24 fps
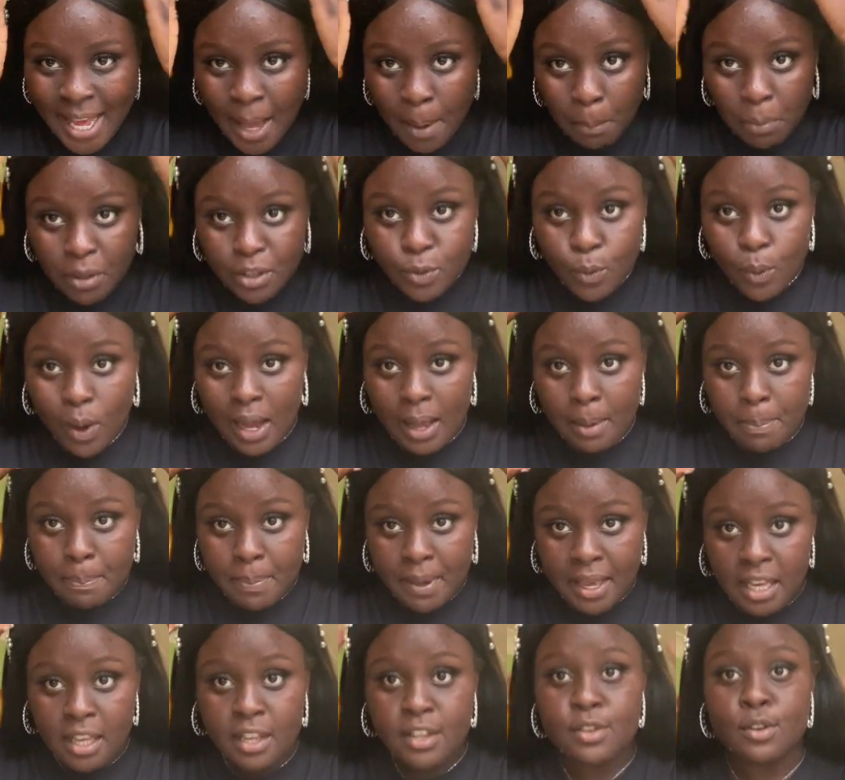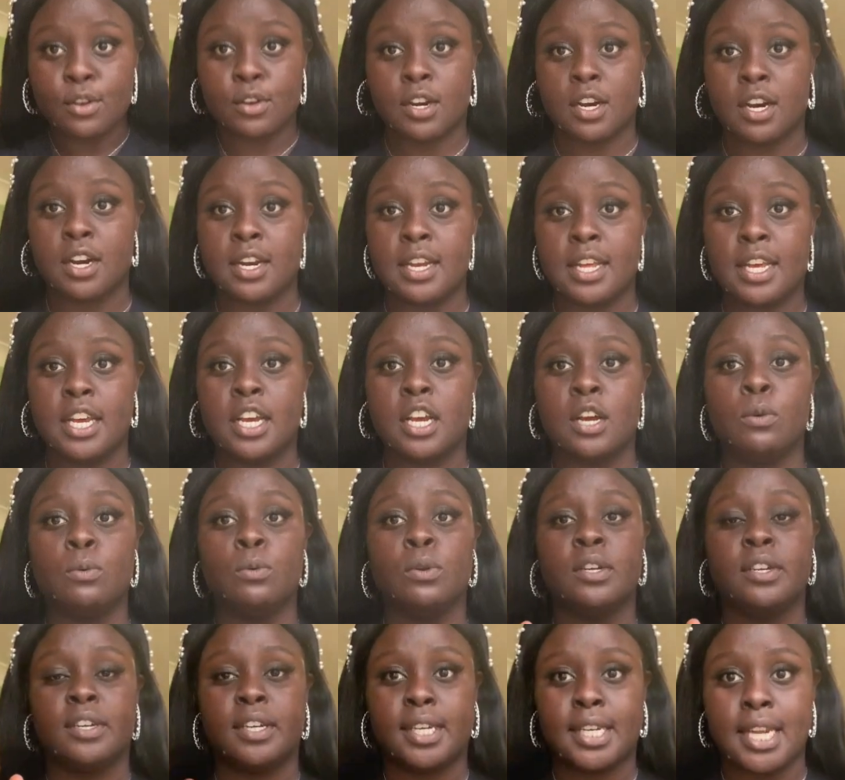But it's quite big, so curly hair
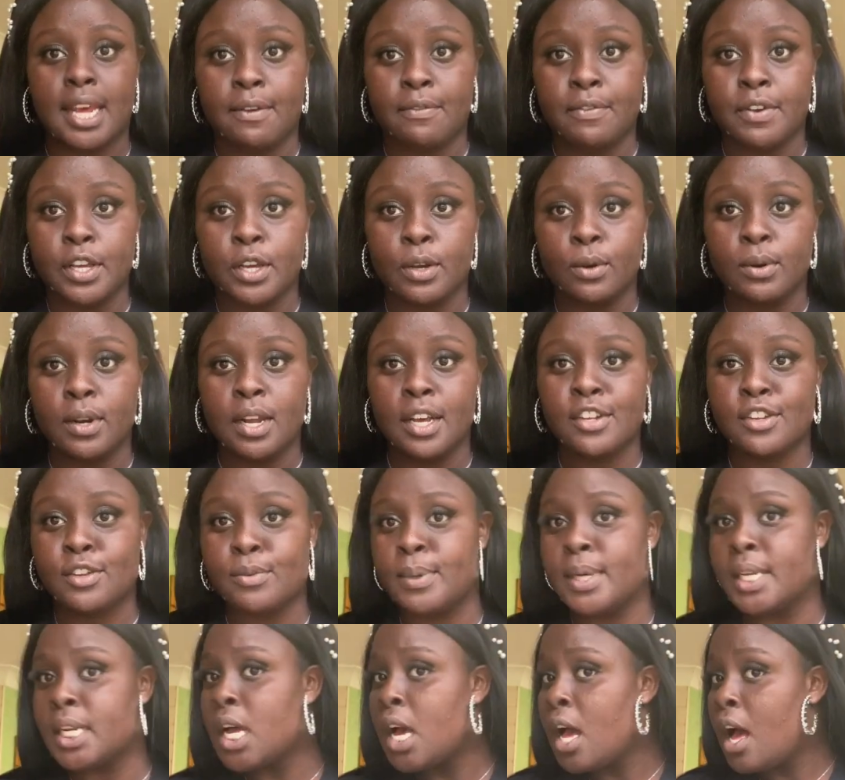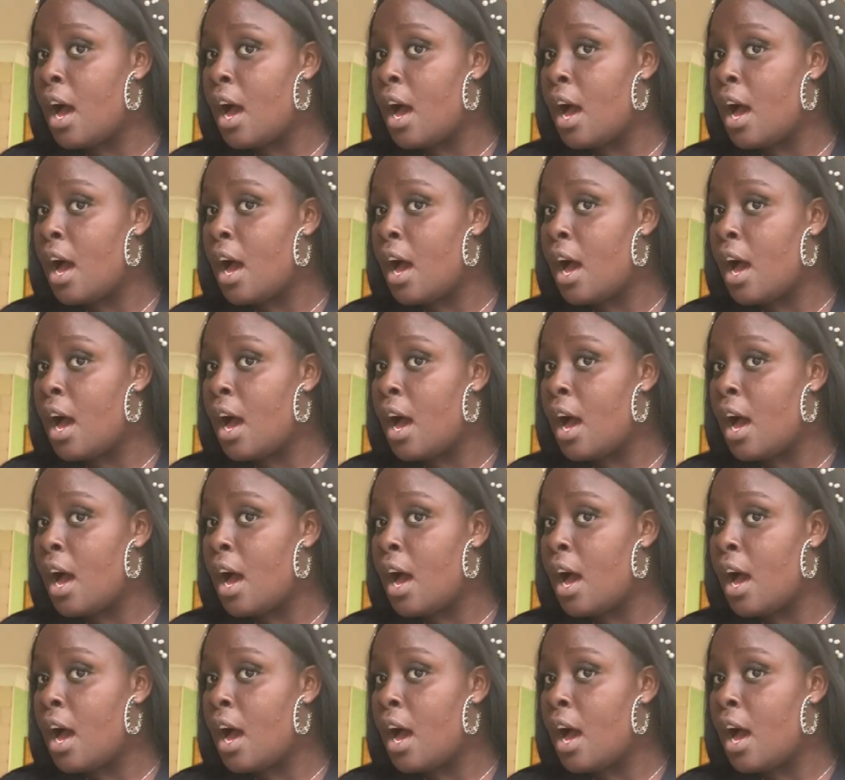would definitely go nicer with it.